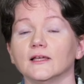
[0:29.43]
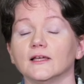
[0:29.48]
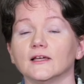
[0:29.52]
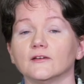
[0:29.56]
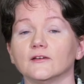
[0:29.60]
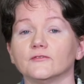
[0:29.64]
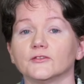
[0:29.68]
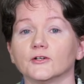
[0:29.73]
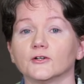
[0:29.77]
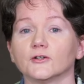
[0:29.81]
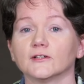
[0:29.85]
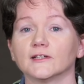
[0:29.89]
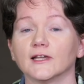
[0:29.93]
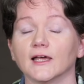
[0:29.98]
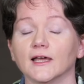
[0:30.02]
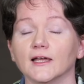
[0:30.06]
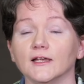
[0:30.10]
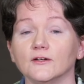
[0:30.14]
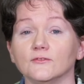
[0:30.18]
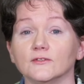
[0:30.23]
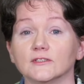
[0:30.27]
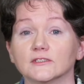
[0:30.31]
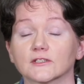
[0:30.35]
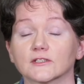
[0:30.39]
If you're at
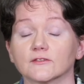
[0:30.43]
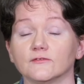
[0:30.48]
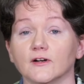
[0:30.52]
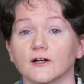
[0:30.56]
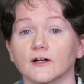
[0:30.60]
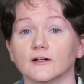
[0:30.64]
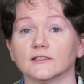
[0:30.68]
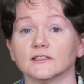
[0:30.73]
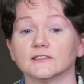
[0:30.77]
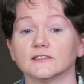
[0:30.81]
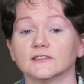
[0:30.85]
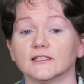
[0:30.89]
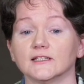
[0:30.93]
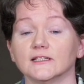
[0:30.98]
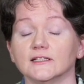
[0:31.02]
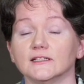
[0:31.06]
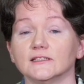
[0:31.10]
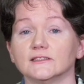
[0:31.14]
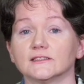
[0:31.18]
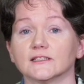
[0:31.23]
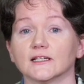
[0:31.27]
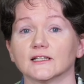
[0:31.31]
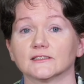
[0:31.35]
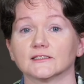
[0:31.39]
high risk of heart
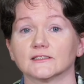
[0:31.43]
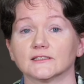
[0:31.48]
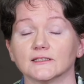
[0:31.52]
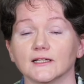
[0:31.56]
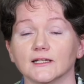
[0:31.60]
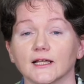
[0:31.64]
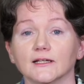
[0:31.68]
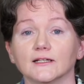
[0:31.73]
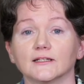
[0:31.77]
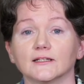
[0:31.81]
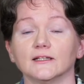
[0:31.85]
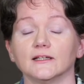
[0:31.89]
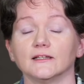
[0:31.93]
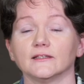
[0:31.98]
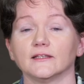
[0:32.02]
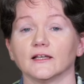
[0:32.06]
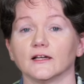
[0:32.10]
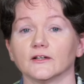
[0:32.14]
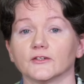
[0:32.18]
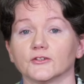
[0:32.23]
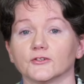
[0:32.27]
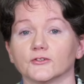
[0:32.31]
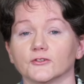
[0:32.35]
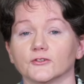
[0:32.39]
disease, it's likely
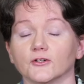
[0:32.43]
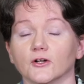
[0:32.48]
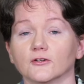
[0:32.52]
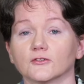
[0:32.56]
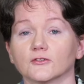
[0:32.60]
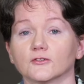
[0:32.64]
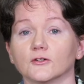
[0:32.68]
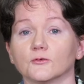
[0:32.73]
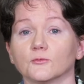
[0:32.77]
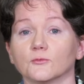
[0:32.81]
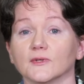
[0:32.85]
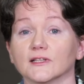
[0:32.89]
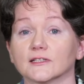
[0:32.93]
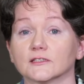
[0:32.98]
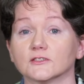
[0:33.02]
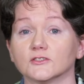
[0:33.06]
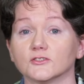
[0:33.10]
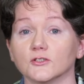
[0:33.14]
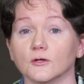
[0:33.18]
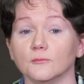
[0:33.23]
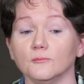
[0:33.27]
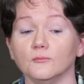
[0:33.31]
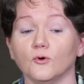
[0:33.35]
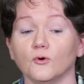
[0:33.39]
that your doctor will at
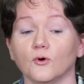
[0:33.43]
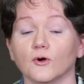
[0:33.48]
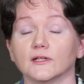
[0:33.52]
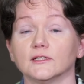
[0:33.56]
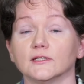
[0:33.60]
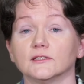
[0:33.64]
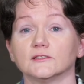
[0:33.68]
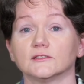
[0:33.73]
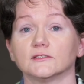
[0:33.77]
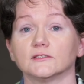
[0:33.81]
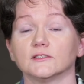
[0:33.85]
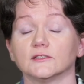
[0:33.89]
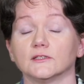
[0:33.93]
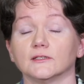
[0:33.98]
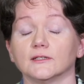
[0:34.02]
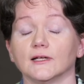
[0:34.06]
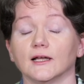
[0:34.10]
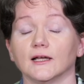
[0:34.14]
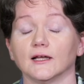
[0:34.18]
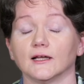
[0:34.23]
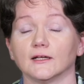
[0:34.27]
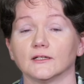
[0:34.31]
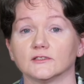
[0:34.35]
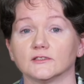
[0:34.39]
some point
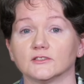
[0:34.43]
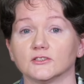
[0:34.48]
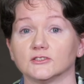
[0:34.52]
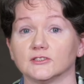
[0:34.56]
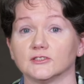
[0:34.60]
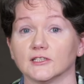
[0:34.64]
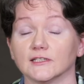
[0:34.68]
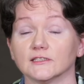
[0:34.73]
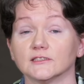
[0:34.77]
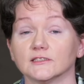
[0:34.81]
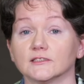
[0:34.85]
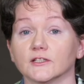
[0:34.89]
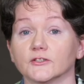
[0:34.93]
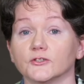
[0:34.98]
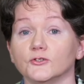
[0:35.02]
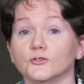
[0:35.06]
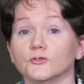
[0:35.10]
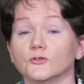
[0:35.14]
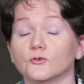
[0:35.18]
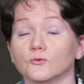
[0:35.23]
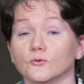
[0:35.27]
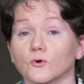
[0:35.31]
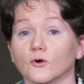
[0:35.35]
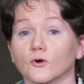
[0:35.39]
suggest that
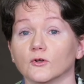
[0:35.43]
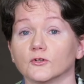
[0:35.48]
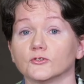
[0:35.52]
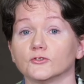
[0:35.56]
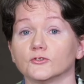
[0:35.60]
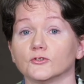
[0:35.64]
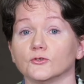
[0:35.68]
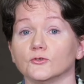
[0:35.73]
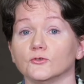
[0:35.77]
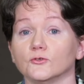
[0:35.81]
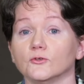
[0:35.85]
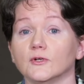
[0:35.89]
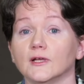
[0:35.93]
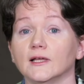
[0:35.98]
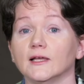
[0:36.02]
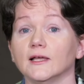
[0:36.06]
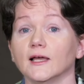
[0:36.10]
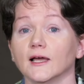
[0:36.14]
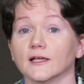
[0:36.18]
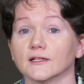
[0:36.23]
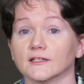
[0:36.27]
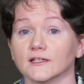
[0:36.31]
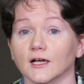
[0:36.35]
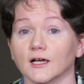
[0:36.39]
you go on to
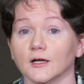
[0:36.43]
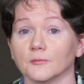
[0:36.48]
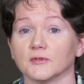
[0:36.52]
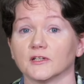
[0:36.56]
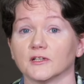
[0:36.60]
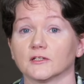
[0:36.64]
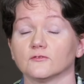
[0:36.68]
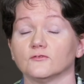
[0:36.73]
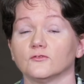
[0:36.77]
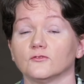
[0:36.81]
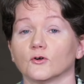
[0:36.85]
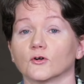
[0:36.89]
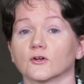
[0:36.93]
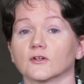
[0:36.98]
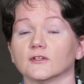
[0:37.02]
a tablet for